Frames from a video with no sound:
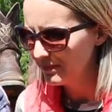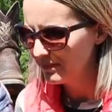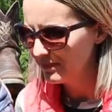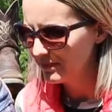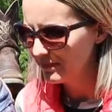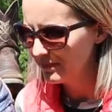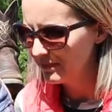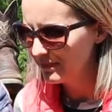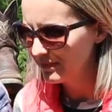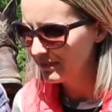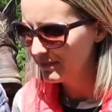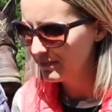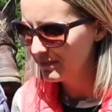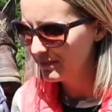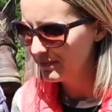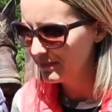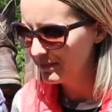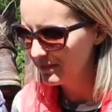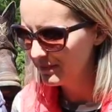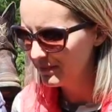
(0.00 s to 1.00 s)

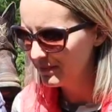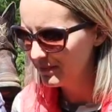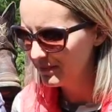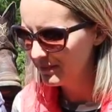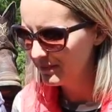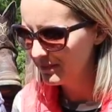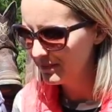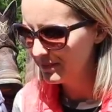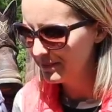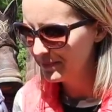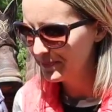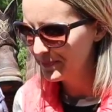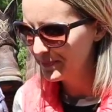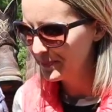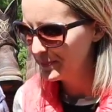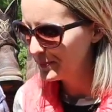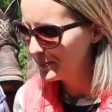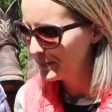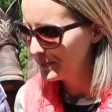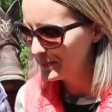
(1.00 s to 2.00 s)

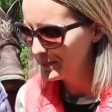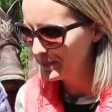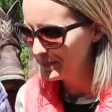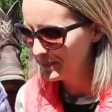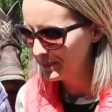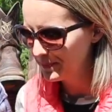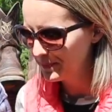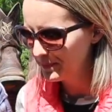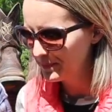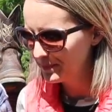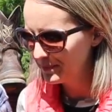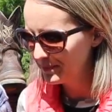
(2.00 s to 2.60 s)
The person shown says nothing.